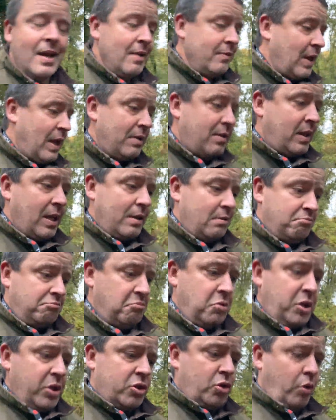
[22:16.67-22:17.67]
then think
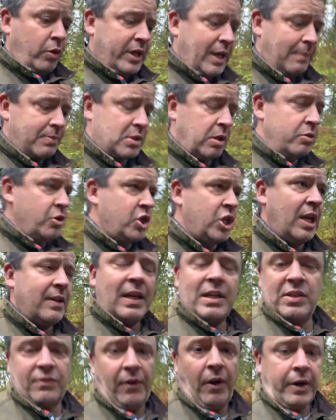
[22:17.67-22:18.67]
you're talking absolute shit.
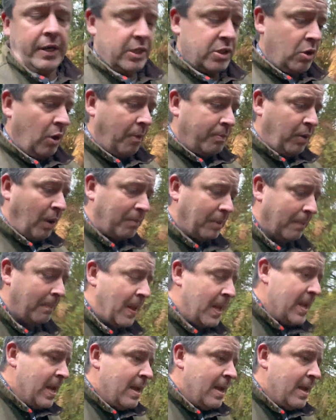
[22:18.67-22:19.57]
That's fine. It's not a problem.